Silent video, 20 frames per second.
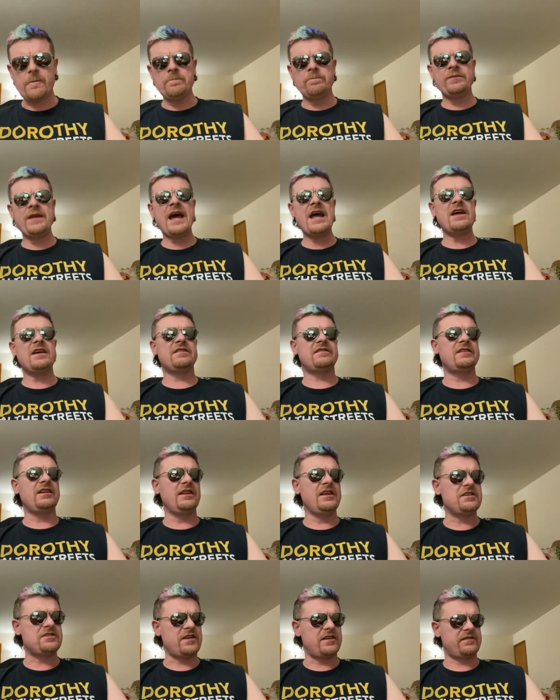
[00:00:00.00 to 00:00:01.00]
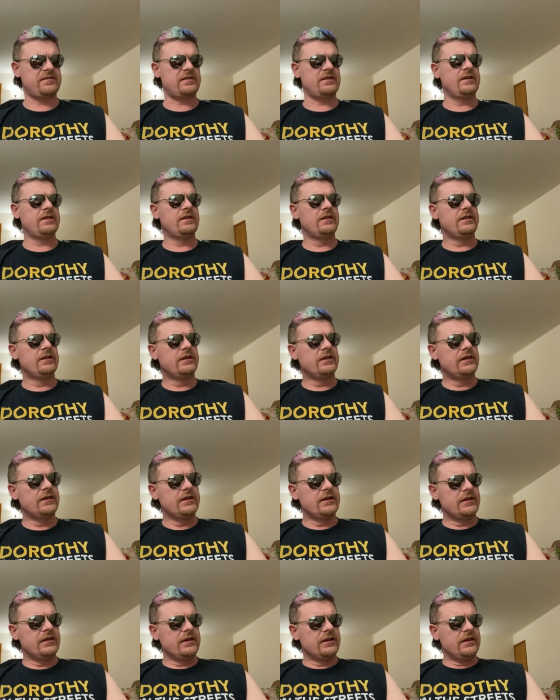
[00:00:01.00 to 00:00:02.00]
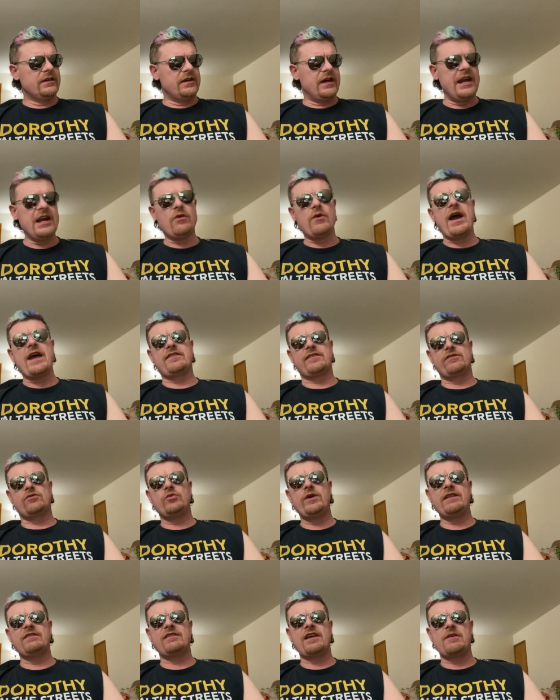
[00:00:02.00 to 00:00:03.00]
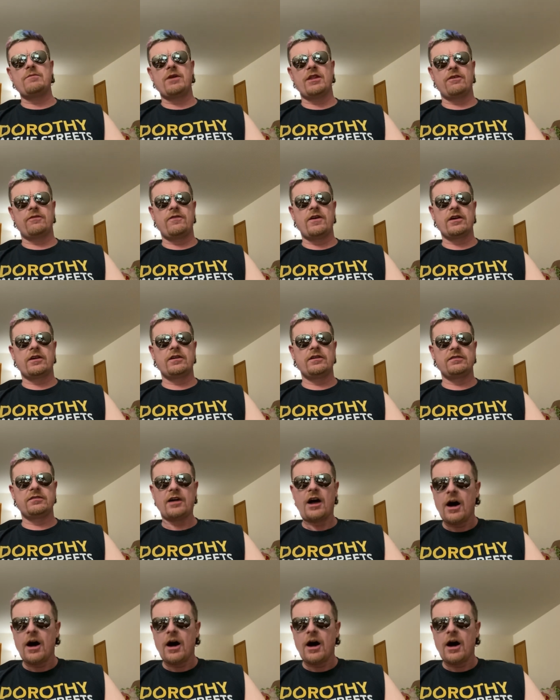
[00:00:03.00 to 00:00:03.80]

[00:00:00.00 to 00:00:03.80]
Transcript: That is delicious. Anyways, it's Wednesday, motherfuckers.